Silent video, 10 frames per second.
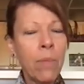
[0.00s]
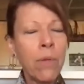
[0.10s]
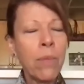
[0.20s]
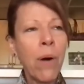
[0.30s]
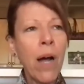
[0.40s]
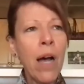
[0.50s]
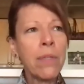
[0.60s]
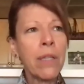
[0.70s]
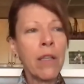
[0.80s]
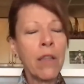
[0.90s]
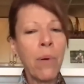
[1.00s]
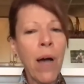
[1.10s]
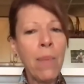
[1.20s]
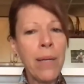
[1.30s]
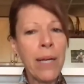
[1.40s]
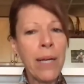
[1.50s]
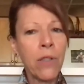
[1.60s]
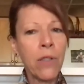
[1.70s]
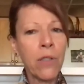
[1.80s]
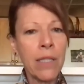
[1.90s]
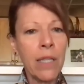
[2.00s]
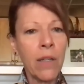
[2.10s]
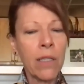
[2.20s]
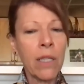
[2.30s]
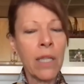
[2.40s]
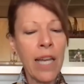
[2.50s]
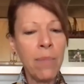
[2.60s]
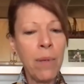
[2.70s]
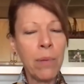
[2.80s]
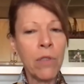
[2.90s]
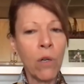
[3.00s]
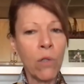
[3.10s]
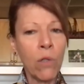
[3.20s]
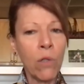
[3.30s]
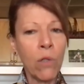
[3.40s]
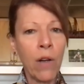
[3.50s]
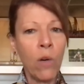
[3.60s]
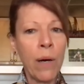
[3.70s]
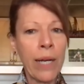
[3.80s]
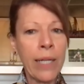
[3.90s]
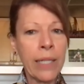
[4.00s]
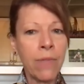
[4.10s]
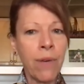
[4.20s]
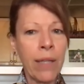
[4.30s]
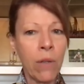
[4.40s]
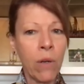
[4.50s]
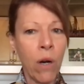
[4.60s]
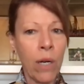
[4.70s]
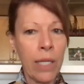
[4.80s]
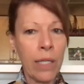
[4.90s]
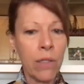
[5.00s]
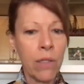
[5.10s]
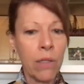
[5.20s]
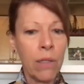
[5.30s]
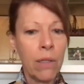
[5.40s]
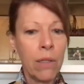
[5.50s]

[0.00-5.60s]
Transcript: although the prompts, the prompt exercise is in there because a lot of people don't know how to go about identifying their audience.